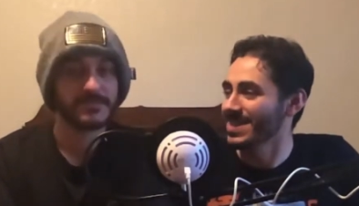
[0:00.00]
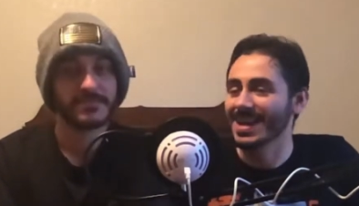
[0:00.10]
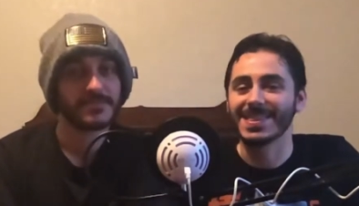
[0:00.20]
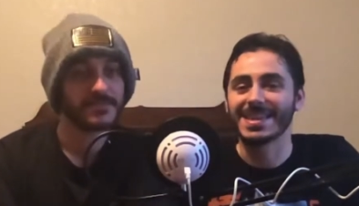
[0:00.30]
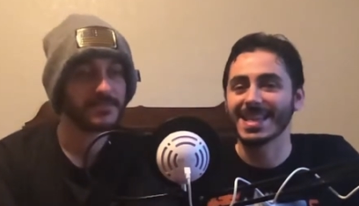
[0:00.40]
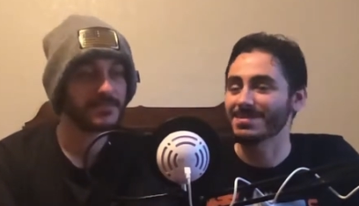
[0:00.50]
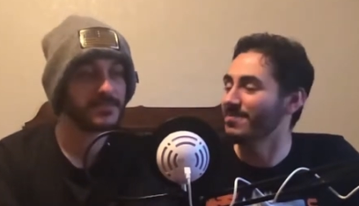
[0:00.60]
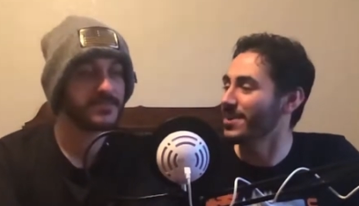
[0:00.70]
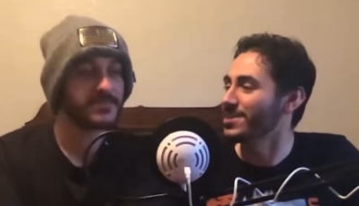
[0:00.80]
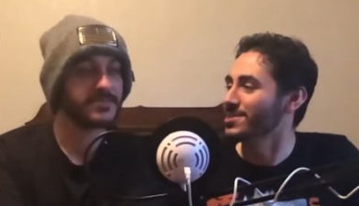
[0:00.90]
Speaker 1: I like that
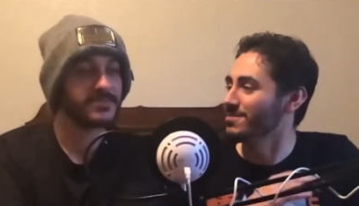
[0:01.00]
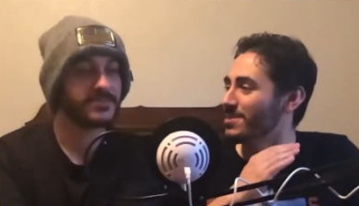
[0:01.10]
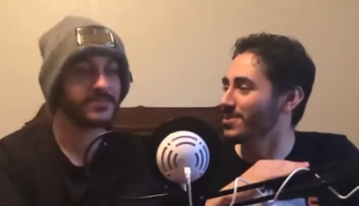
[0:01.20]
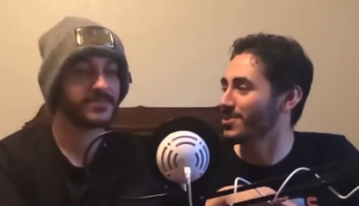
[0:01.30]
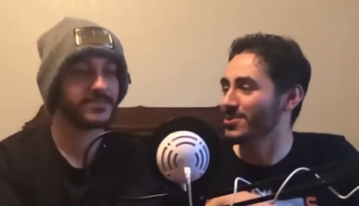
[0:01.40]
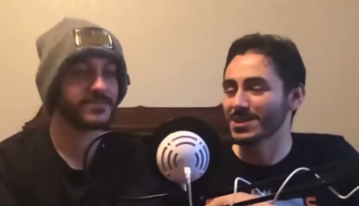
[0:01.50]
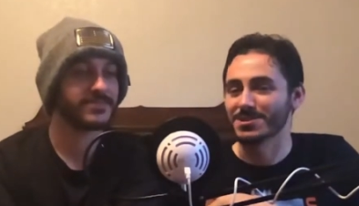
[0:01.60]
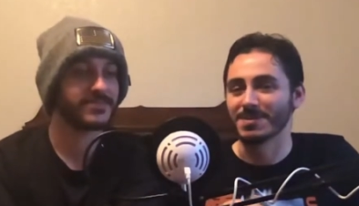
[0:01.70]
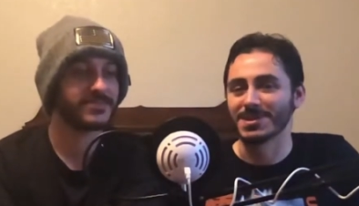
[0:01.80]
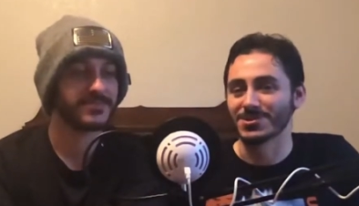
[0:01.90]
very smooth,
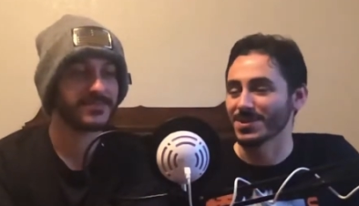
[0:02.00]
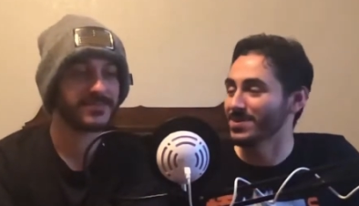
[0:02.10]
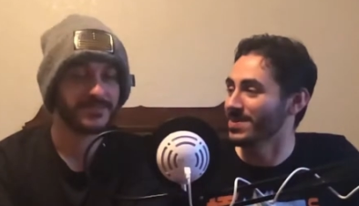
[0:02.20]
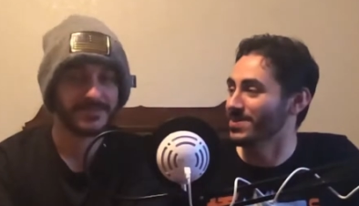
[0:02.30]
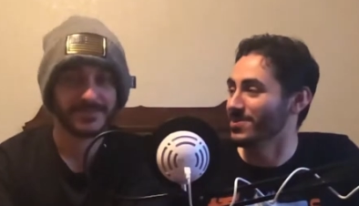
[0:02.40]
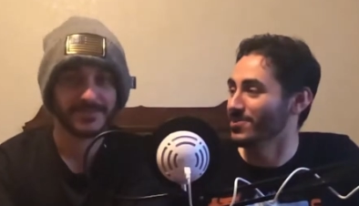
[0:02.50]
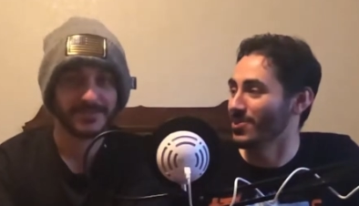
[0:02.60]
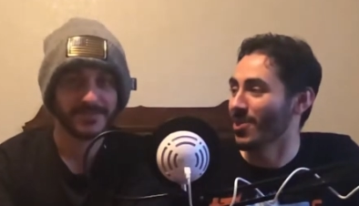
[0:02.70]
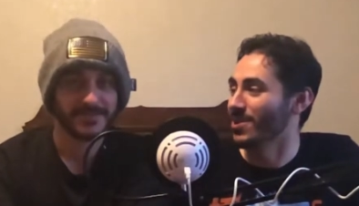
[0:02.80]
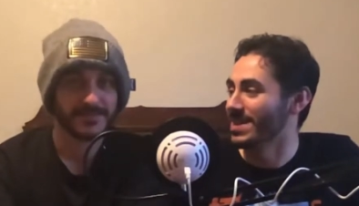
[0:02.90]
crisp intro. Those
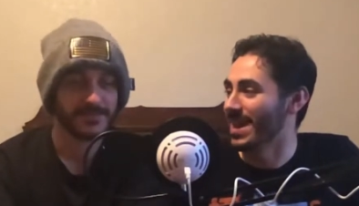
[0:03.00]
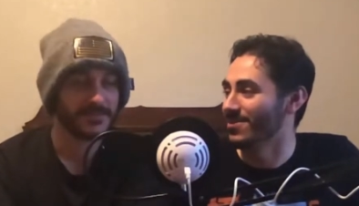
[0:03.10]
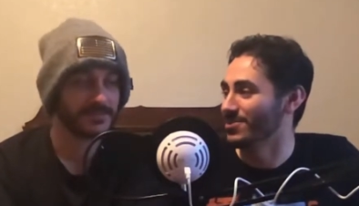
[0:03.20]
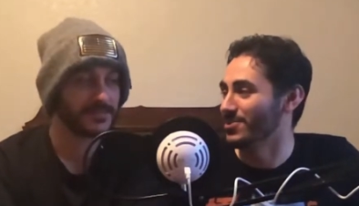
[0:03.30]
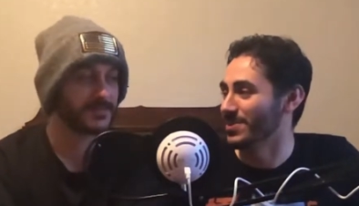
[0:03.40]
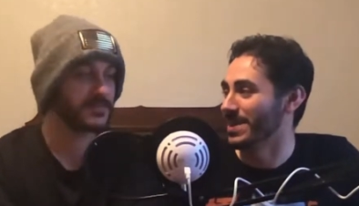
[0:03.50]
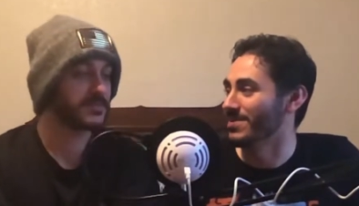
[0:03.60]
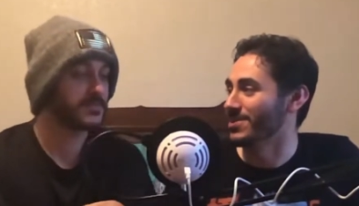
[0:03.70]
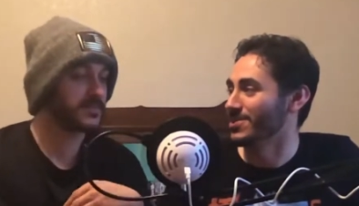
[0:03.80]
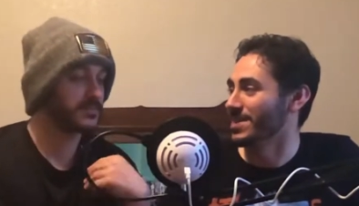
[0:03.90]
long titles you were giving
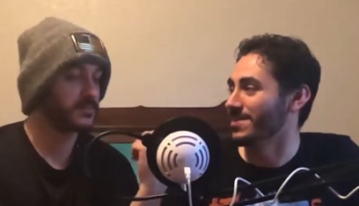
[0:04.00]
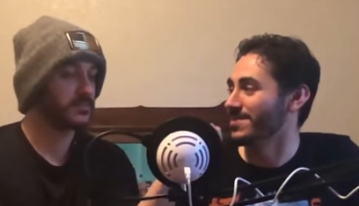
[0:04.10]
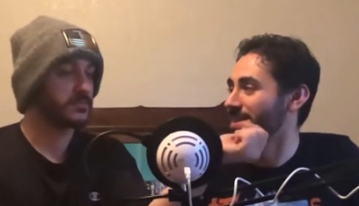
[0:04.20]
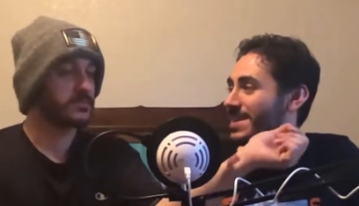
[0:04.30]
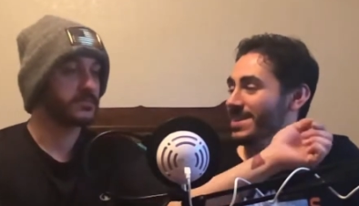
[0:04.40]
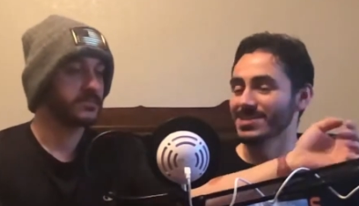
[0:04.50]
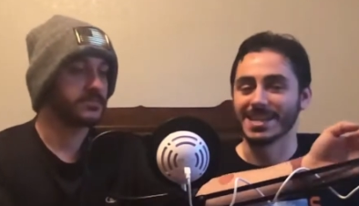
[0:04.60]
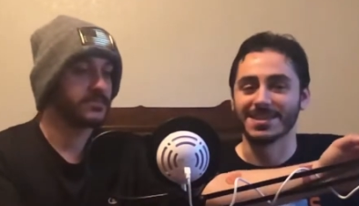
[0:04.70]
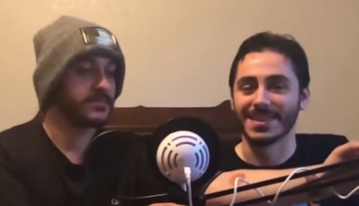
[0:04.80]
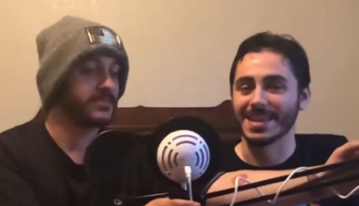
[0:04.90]
yourself
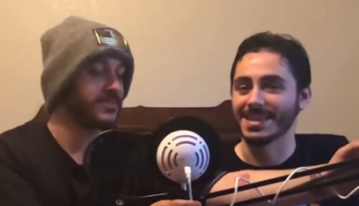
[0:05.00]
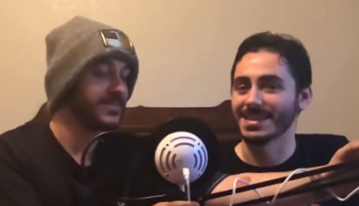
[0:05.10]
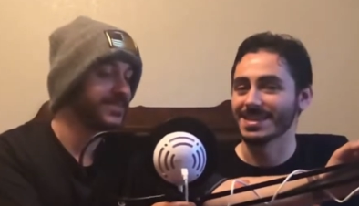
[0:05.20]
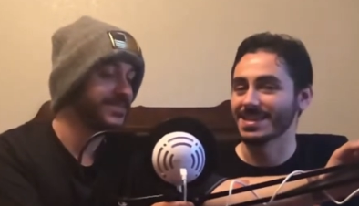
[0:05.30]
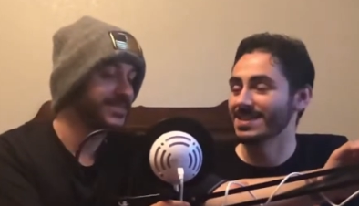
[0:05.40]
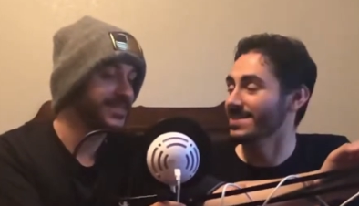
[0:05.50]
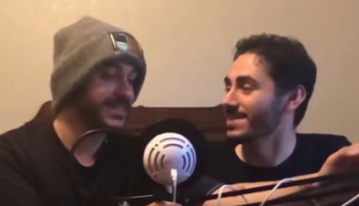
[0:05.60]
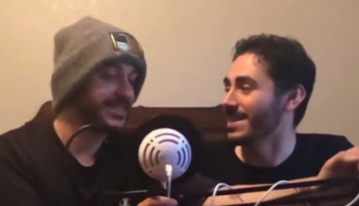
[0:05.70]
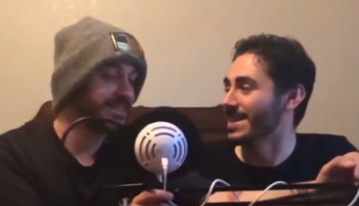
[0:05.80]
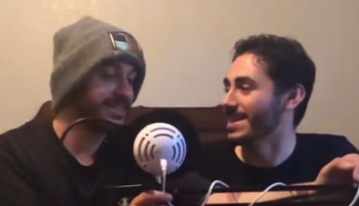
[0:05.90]
sounded like
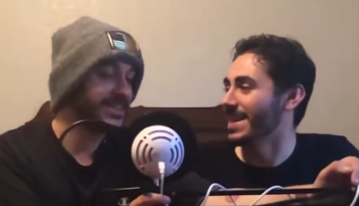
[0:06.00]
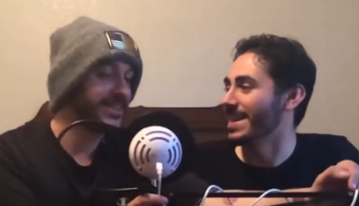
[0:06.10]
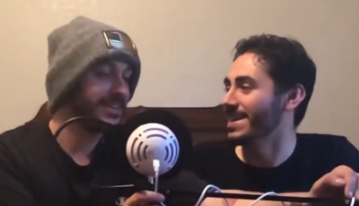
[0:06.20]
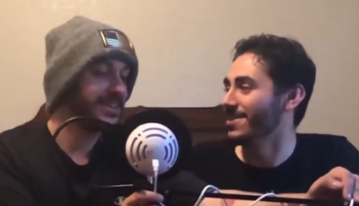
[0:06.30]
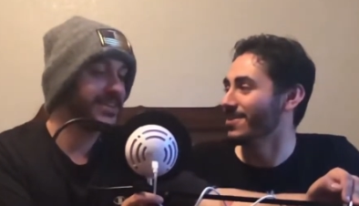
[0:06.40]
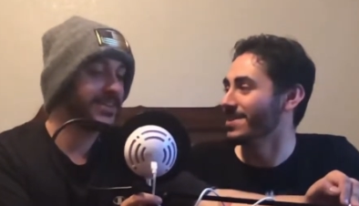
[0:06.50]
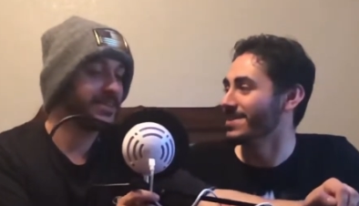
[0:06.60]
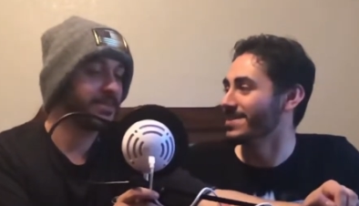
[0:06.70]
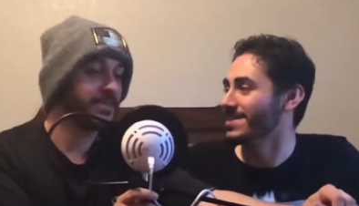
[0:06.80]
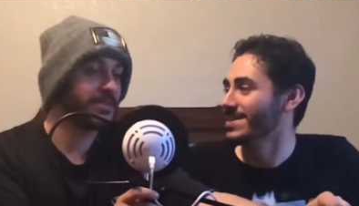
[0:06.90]
a king
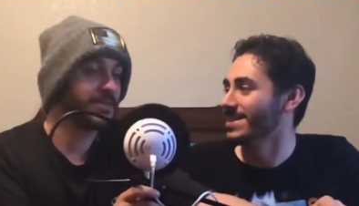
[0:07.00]
or